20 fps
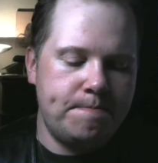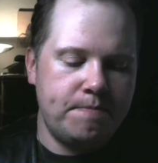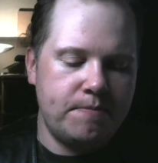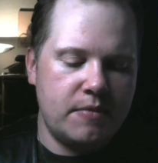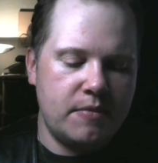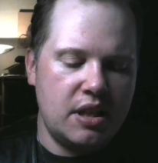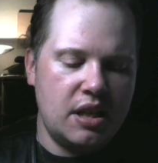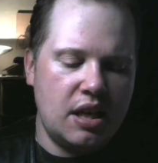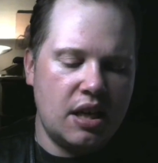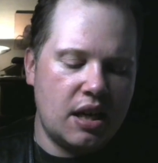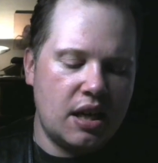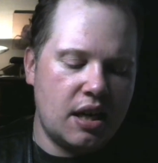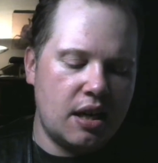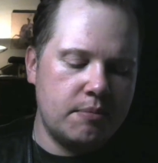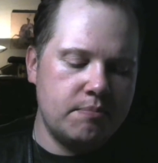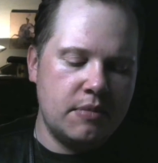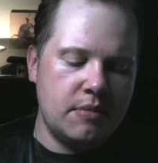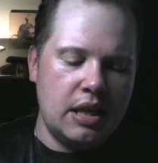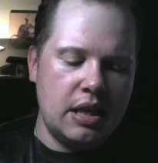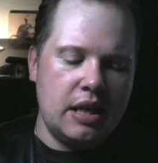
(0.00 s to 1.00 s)
yeah,
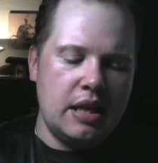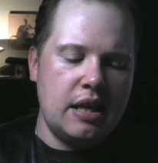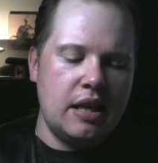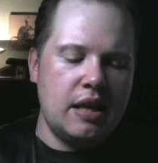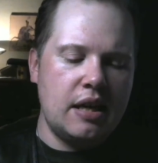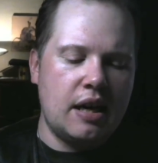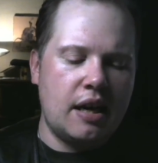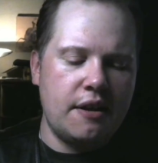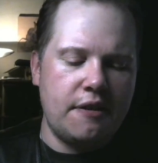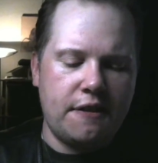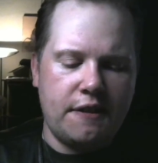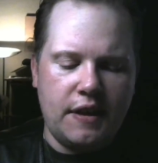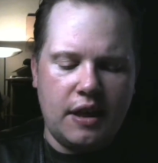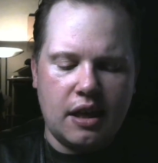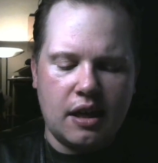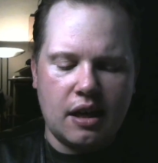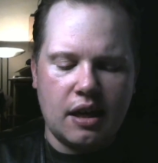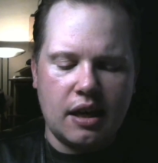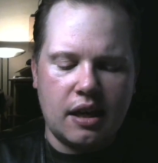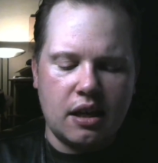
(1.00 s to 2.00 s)
I
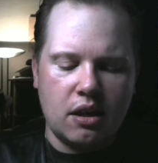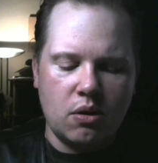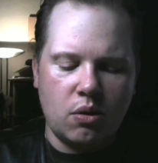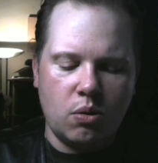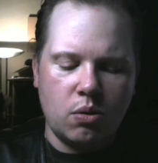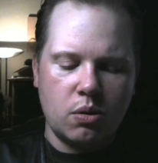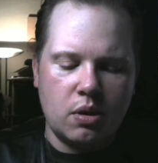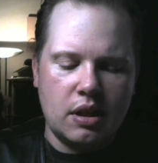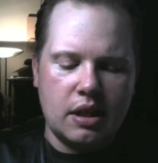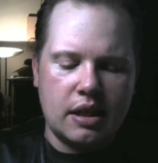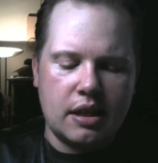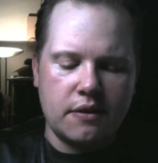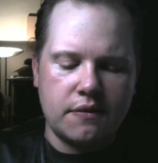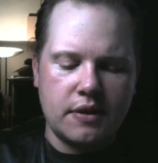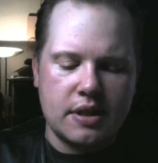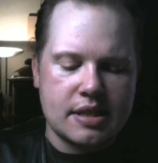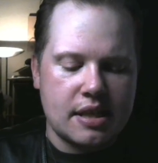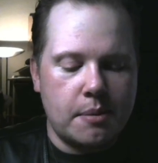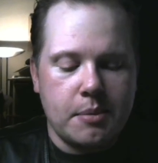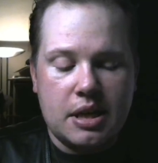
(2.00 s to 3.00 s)
think I can only give
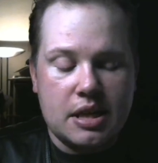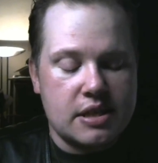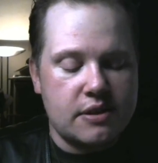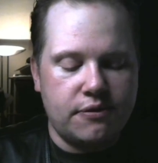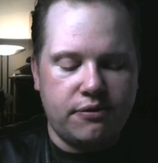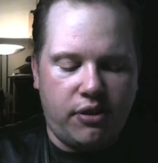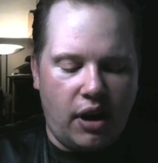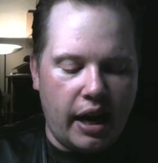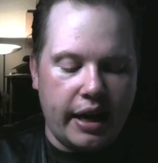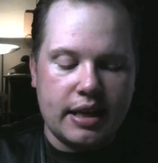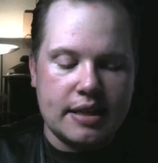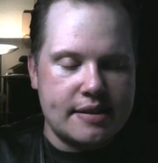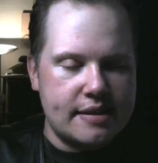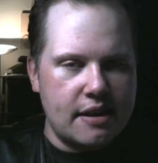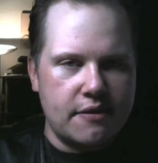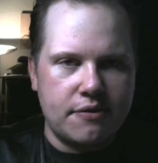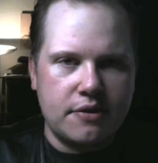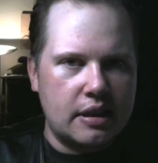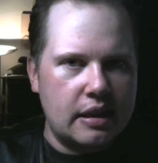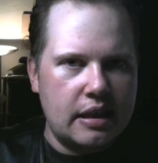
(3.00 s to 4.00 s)
this... I mean, it's fine. It's
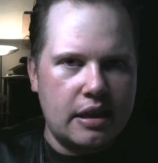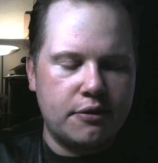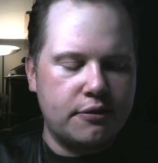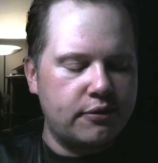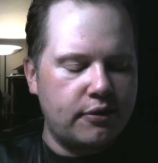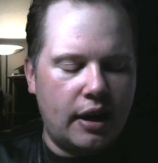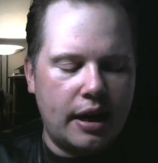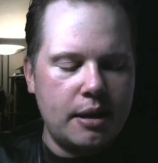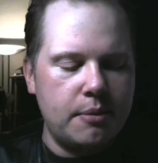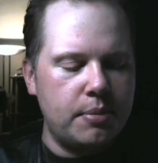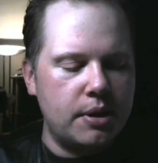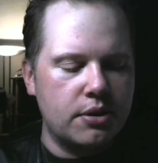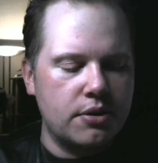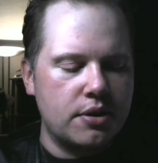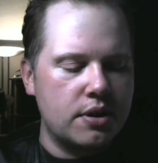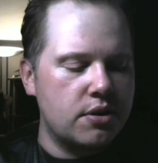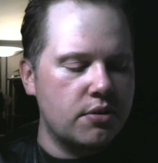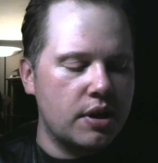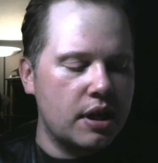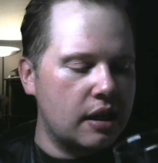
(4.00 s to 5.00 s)
definitely a fine beer to
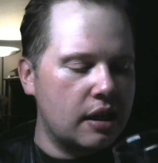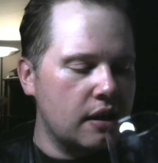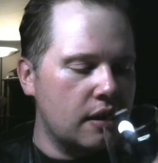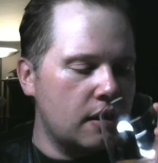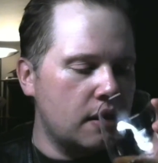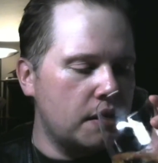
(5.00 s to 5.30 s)
drink.